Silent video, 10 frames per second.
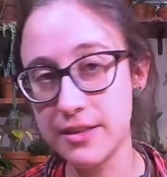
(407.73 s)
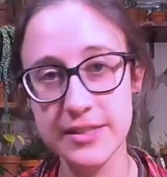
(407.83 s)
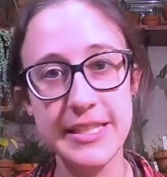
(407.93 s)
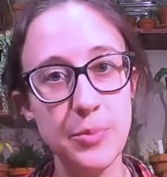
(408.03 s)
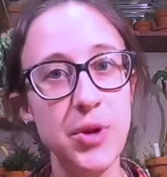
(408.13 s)

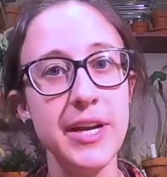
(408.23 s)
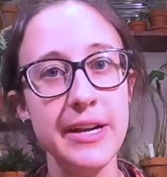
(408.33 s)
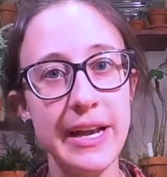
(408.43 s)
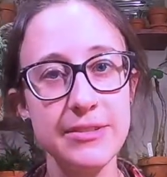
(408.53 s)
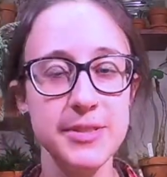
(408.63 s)

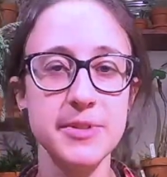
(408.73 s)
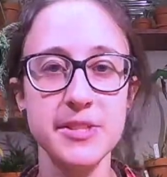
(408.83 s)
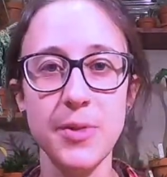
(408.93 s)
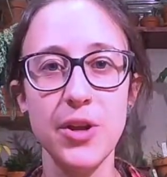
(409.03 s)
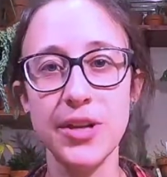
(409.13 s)
separated out some of the
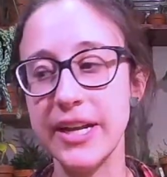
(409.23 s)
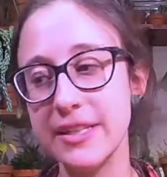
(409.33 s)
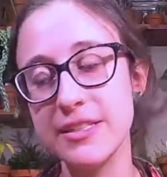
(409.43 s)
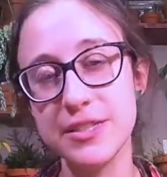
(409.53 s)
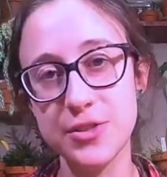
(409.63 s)
smaller
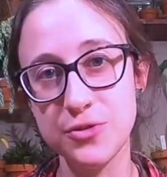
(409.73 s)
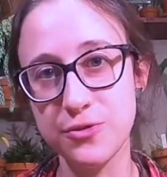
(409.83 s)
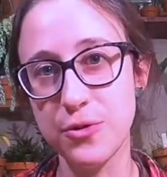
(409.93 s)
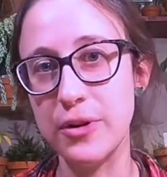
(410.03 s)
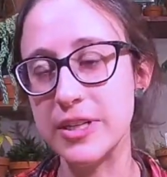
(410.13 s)
cuttings into a
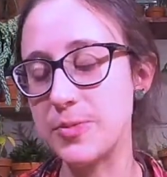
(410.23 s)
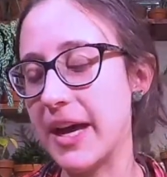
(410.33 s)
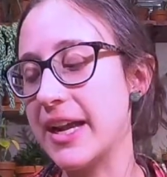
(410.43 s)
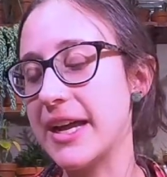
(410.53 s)
4-inch pot.